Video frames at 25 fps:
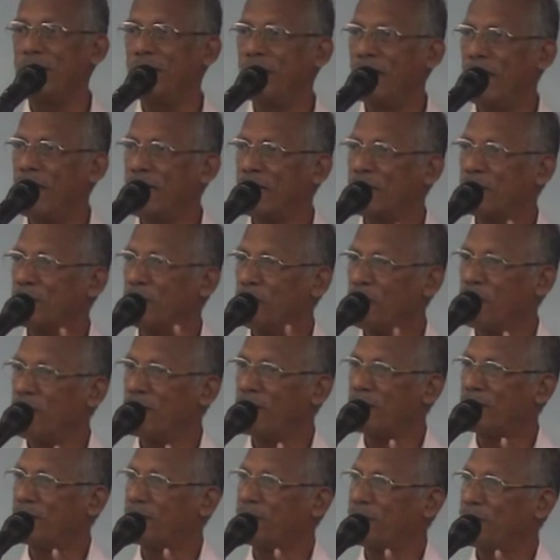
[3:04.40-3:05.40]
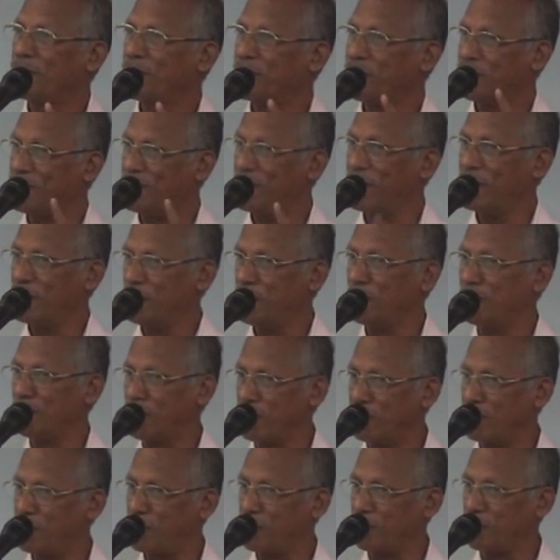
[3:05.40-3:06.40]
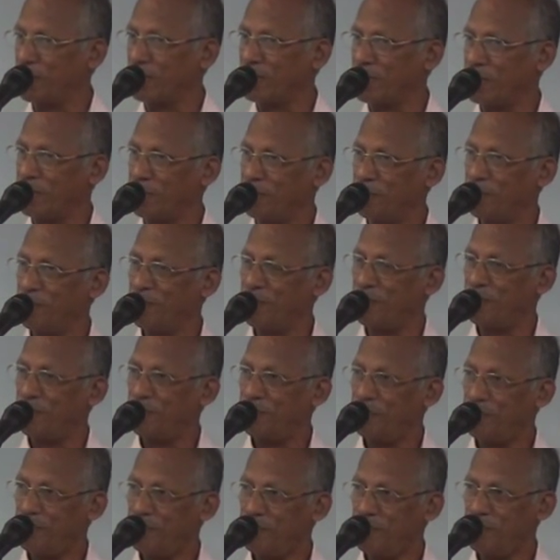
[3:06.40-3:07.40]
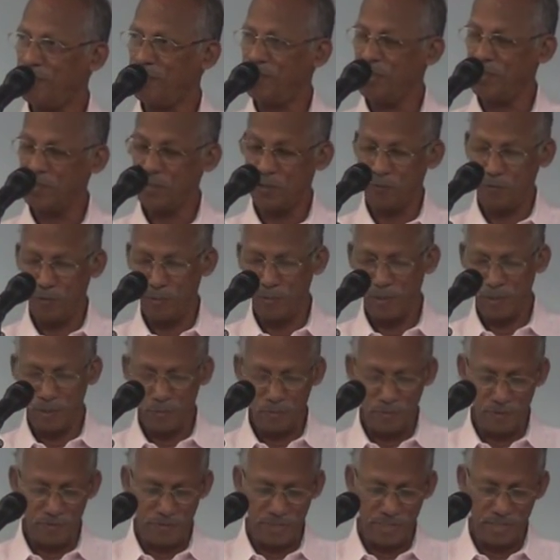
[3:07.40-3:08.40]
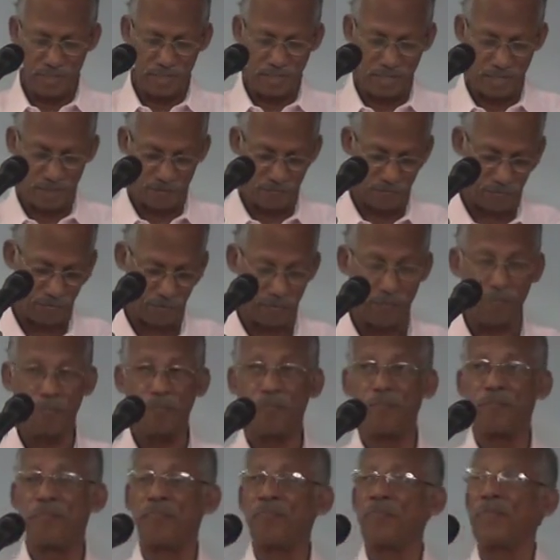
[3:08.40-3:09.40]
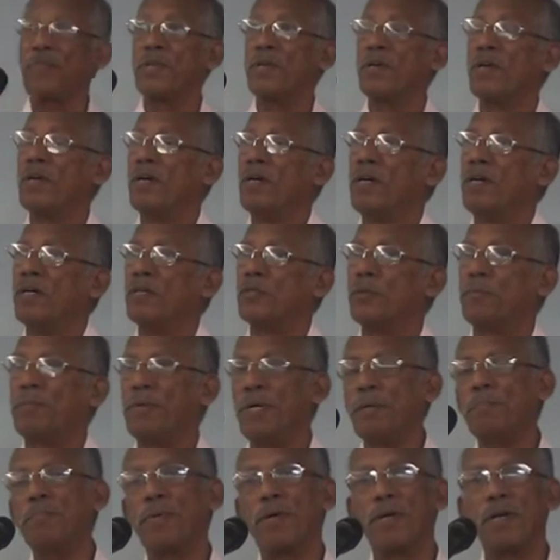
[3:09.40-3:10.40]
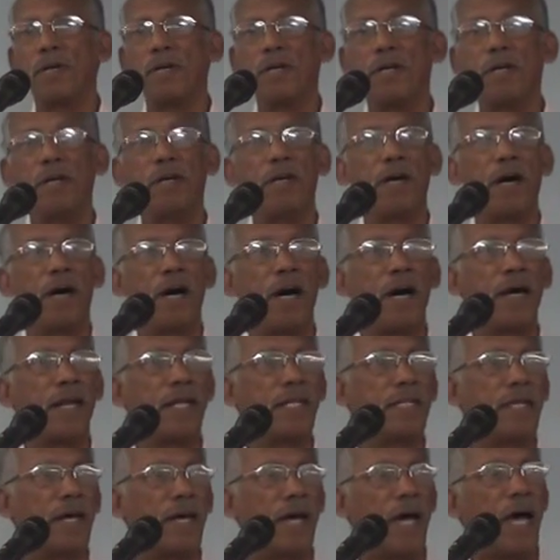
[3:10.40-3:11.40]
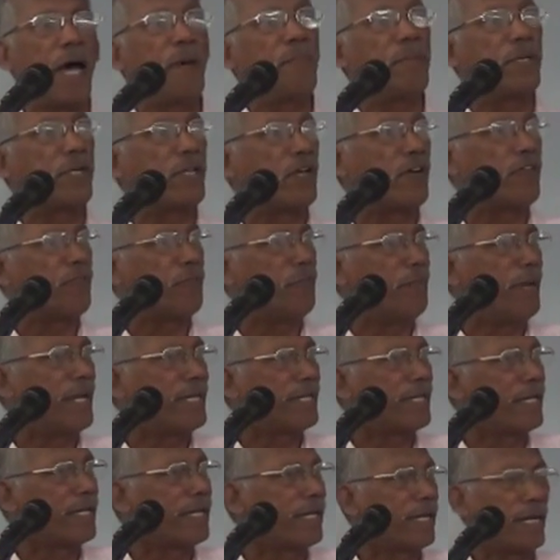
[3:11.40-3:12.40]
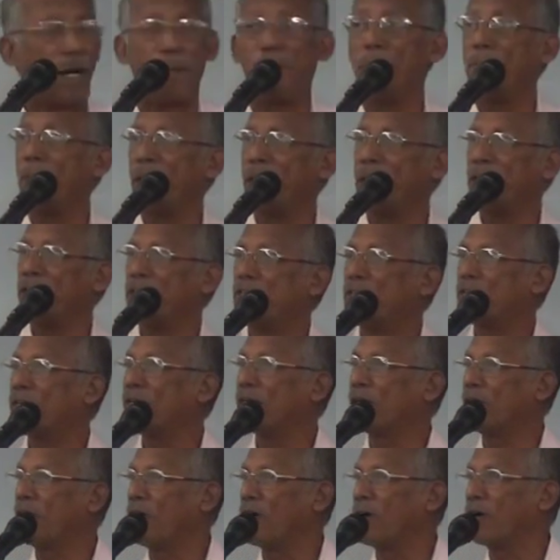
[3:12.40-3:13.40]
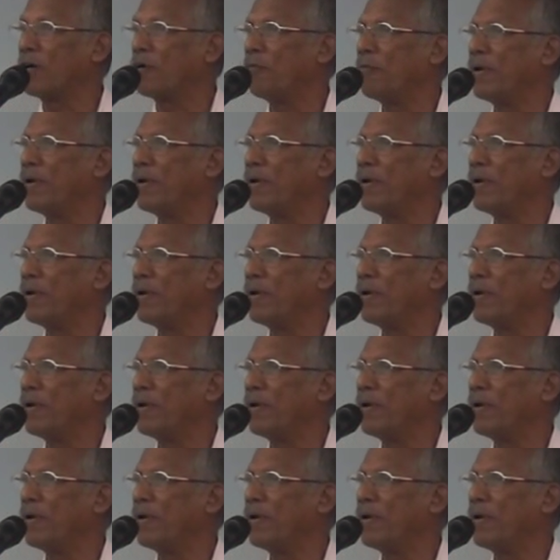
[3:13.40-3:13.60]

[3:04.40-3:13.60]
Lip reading: He has got judgments with Him. So we must be very careful. So people are in the habit of making complaints to God.